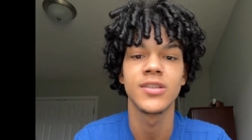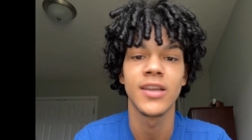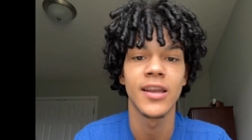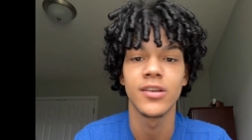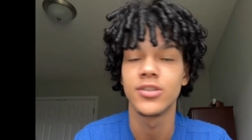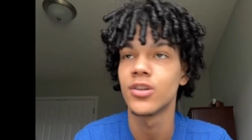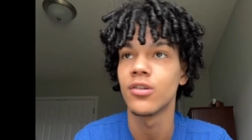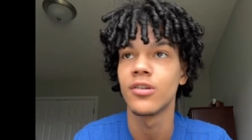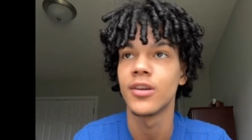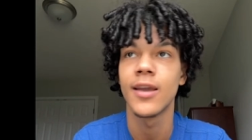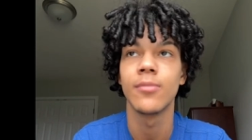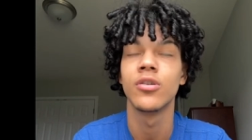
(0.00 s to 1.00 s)
a
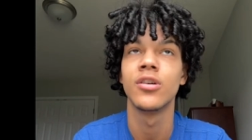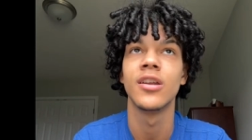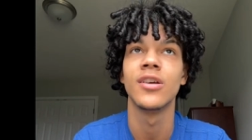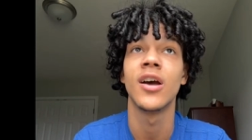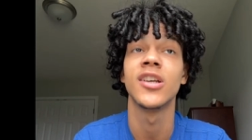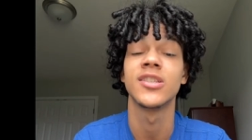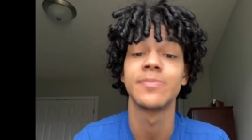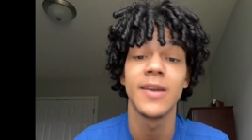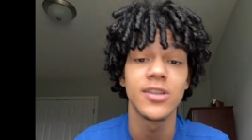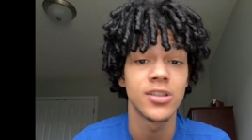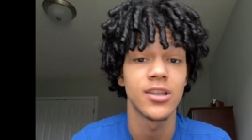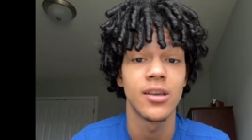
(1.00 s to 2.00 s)
certain neighborhood,
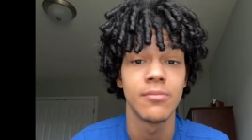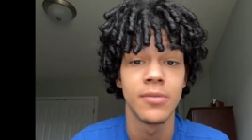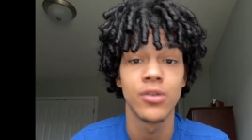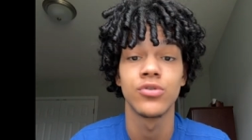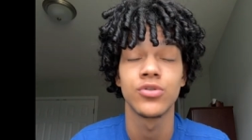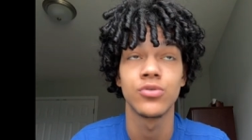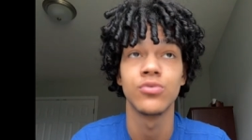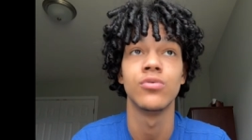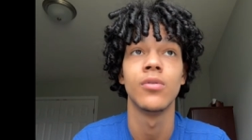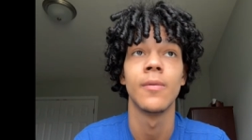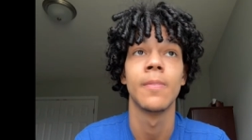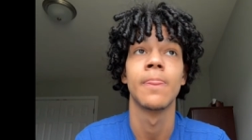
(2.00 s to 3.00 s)
especially in middle
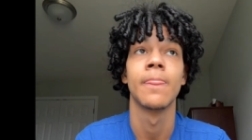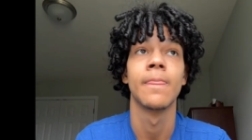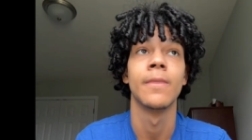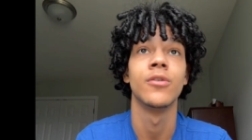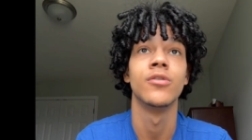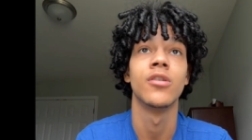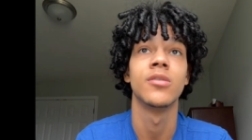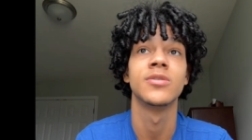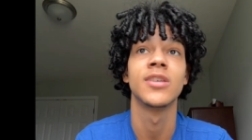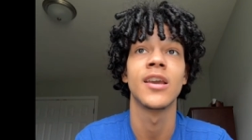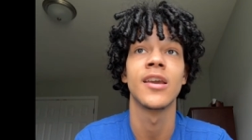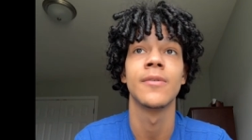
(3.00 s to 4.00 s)
school. You know what I'm
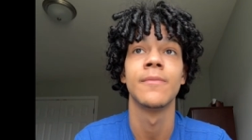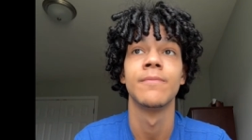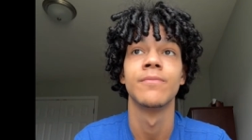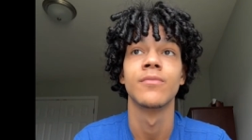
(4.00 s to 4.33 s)
saying?